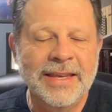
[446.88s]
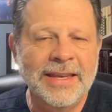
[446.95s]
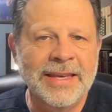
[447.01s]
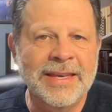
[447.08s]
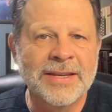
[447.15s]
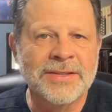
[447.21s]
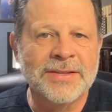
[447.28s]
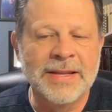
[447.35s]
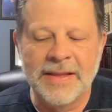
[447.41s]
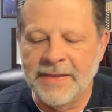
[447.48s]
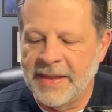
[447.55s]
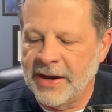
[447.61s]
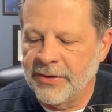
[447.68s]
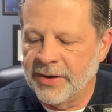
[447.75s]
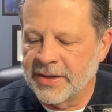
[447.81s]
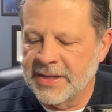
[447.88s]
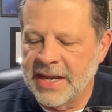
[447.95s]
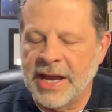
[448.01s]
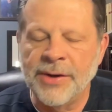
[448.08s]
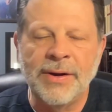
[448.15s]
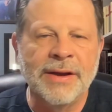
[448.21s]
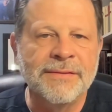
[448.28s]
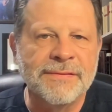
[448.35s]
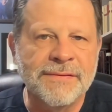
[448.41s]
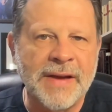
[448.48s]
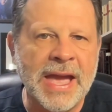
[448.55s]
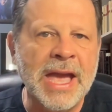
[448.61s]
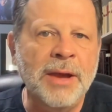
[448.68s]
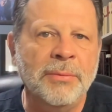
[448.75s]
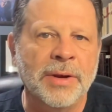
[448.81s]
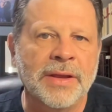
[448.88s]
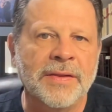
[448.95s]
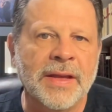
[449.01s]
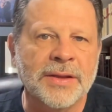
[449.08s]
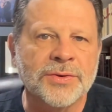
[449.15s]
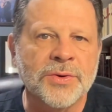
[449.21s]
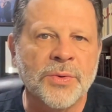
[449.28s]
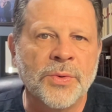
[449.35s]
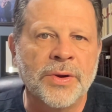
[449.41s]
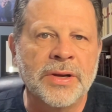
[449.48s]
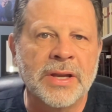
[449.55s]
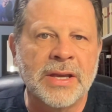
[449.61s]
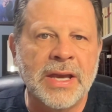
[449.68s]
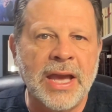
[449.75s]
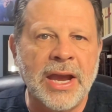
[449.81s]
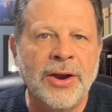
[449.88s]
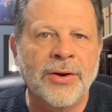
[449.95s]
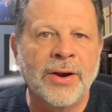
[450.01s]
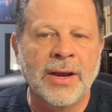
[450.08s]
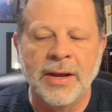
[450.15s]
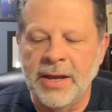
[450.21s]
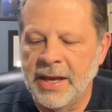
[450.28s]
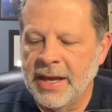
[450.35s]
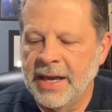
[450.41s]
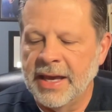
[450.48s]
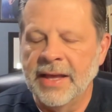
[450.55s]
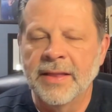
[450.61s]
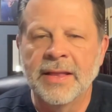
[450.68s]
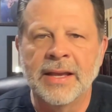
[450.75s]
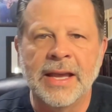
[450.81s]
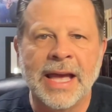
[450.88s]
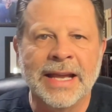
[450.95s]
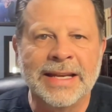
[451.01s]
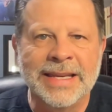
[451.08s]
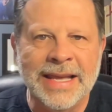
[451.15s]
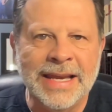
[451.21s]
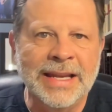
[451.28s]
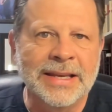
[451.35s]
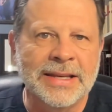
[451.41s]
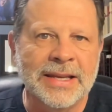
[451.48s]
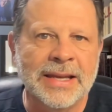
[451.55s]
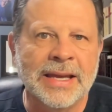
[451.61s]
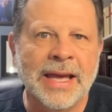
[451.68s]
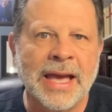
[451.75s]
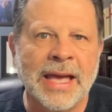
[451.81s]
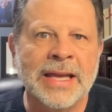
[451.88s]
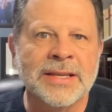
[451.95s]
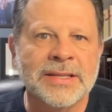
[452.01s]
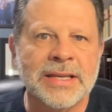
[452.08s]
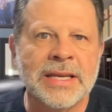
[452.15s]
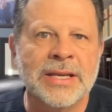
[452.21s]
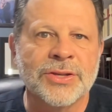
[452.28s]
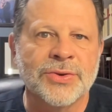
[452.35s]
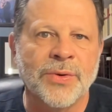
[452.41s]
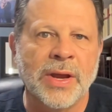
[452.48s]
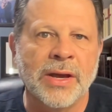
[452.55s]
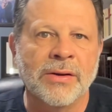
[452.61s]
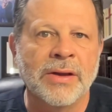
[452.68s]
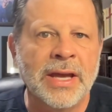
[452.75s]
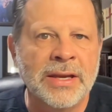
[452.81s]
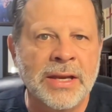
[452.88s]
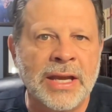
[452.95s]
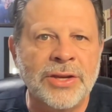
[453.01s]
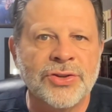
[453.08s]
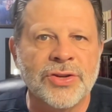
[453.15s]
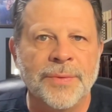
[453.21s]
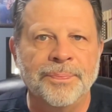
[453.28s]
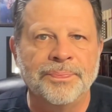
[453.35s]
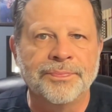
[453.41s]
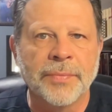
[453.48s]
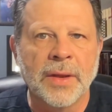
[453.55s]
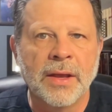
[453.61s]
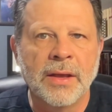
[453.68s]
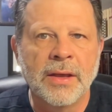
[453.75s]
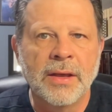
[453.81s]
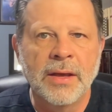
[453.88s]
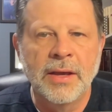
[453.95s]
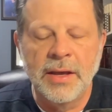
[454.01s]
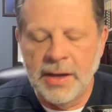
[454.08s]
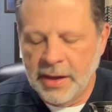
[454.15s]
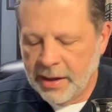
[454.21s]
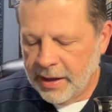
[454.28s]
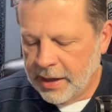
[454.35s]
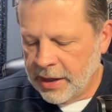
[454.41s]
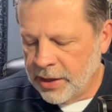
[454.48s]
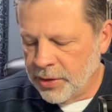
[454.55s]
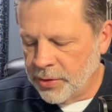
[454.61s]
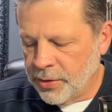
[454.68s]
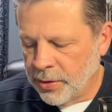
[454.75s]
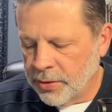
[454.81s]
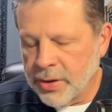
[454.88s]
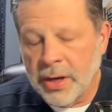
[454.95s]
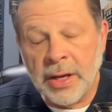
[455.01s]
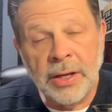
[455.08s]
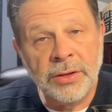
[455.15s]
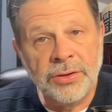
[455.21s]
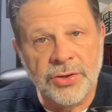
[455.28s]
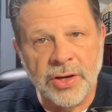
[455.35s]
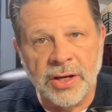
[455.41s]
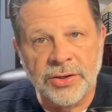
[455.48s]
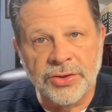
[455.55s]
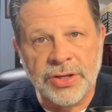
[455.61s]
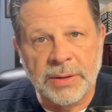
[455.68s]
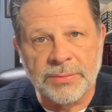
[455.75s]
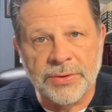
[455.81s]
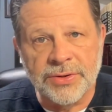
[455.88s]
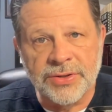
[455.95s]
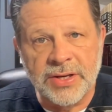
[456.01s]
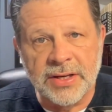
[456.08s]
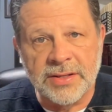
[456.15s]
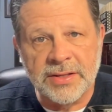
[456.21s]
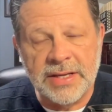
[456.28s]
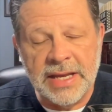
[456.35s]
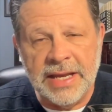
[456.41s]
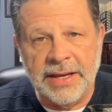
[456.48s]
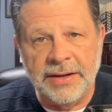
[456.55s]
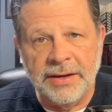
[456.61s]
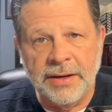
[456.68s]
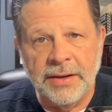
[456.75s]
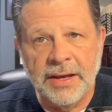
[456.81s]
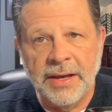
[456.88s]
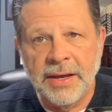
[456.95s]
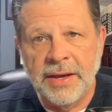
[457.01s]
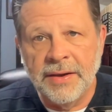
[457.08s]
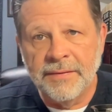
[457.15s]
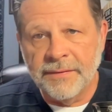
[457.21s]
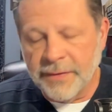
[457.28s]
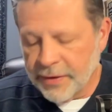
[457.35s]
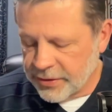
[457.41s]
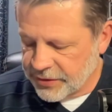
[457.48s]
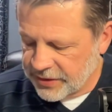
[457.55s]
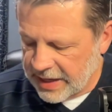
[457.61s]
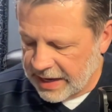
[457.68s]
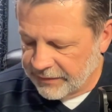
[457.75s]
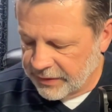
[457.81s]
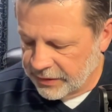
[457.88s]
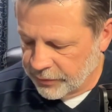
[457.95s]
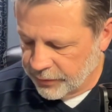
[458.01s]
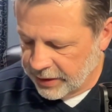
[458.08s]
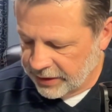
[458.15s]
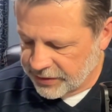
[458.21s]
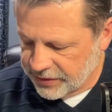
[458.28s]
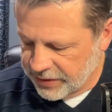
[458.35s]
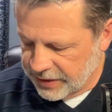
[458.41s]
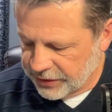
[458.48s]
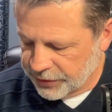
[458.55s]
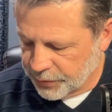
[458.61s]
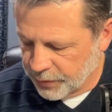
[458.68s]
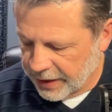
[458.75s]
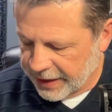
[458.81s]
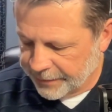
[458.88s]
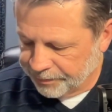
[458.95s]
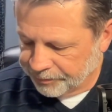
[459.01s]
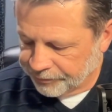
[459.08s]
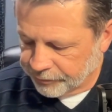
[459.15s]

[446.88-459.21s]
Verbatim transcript: is that there is now a family that's going to carry the identity as Israel, a nation. And Yochanan, John chapter 16, verse 7 reads this way